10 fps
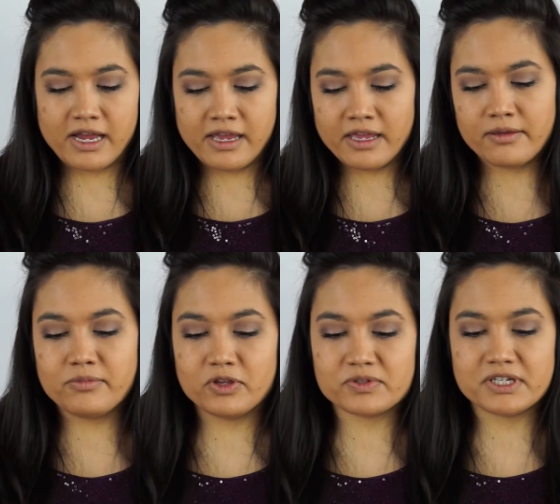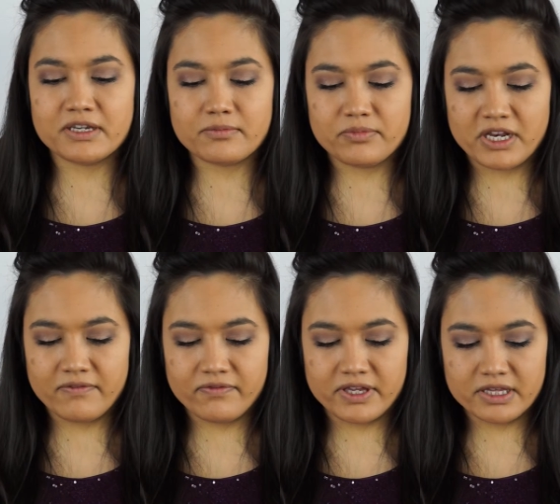I am using
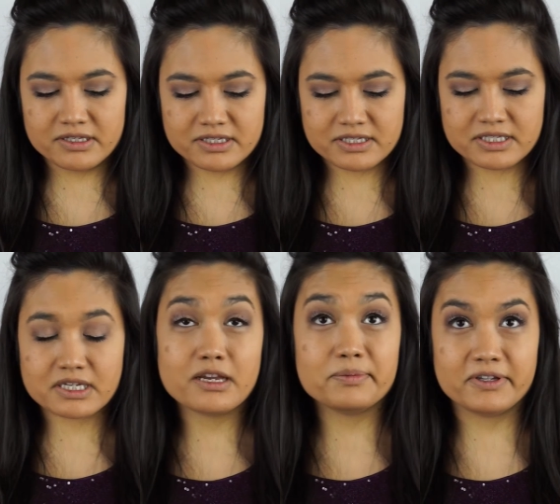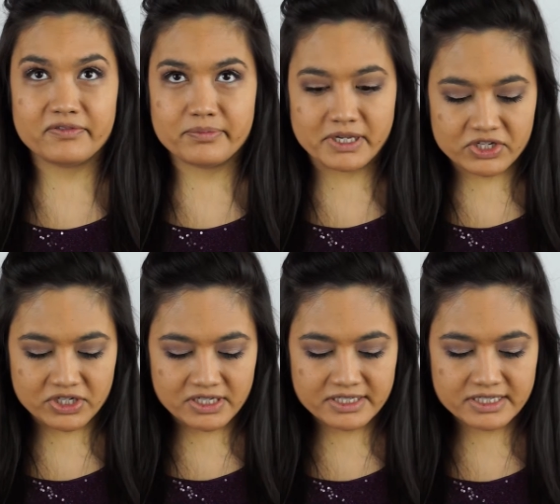Benefit's couple of
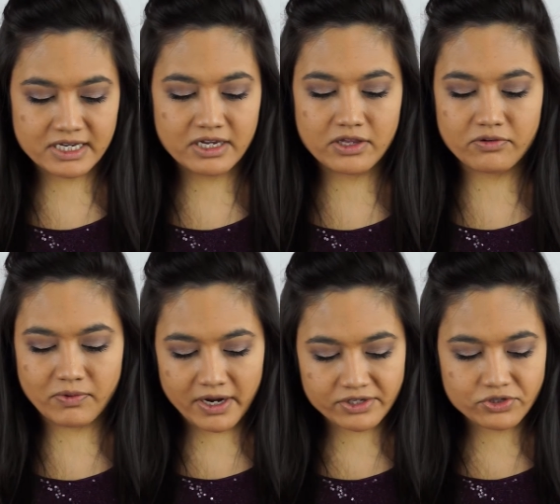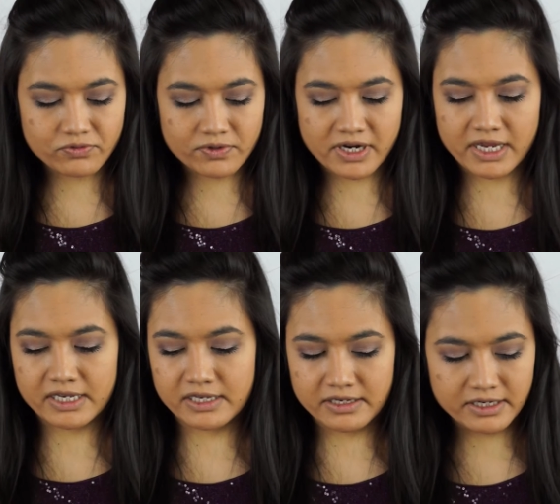blushes. The Rockateur
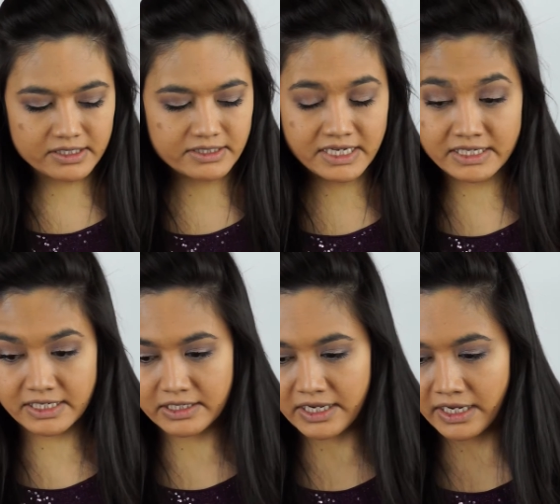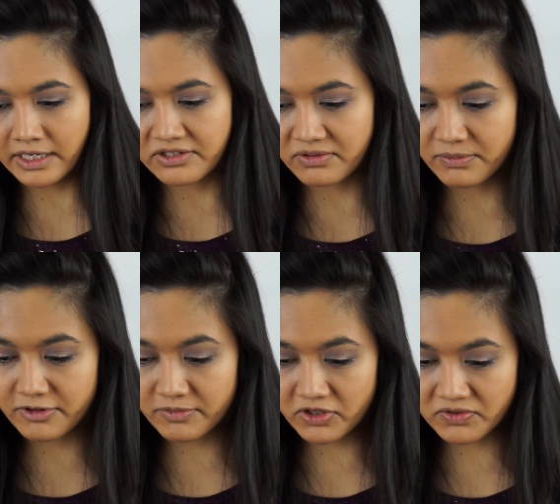and Dandelion is what I'm going
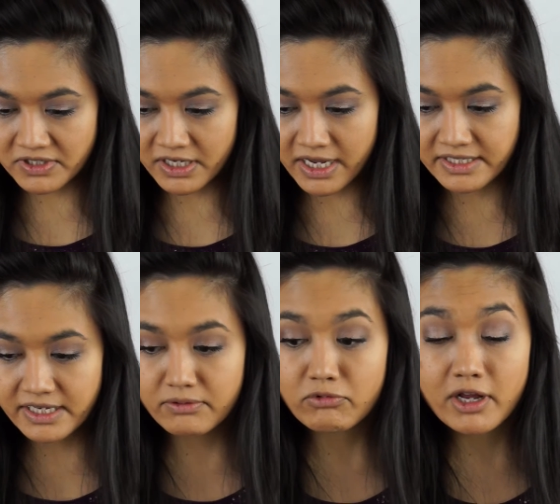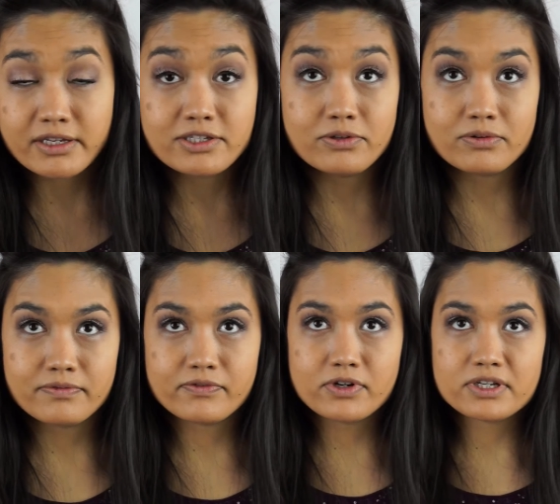to be using. I take Rockateur
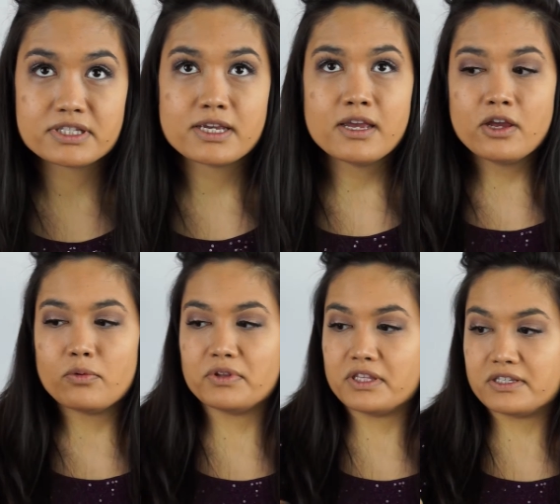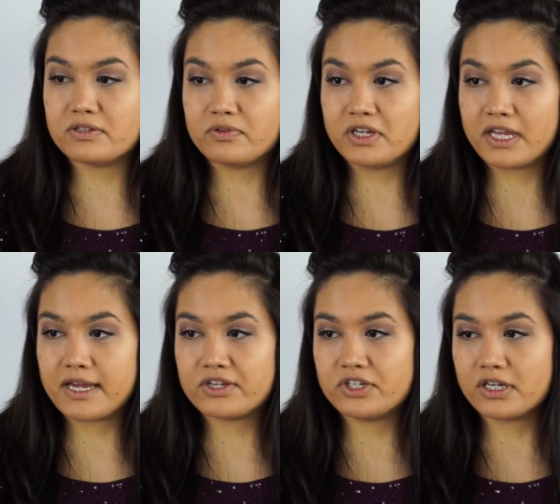first with this Sonia
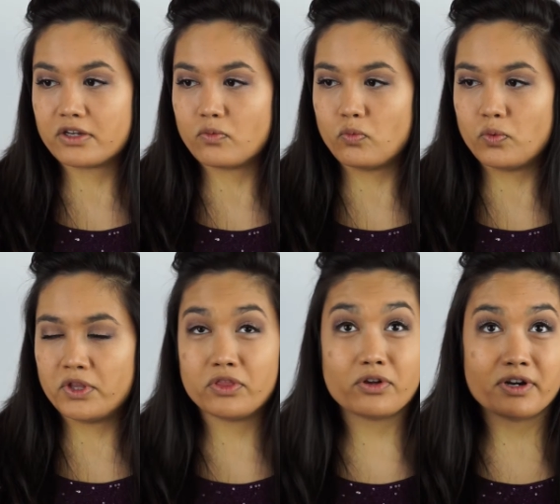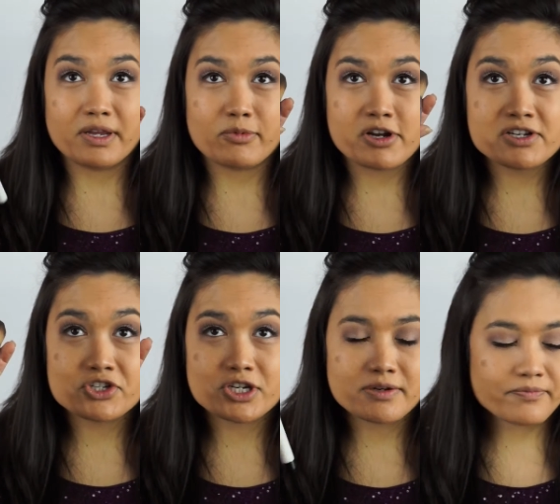Kashuk 130
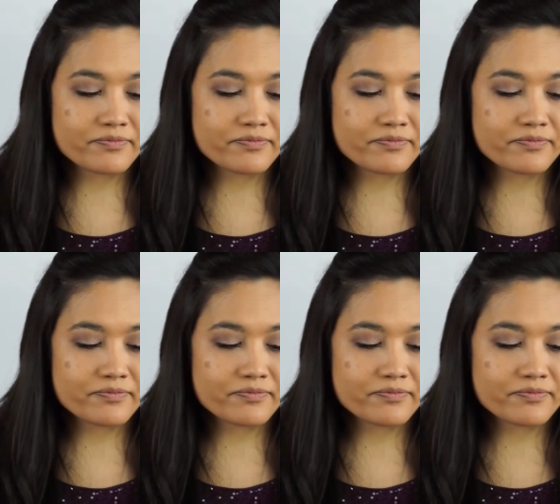brush.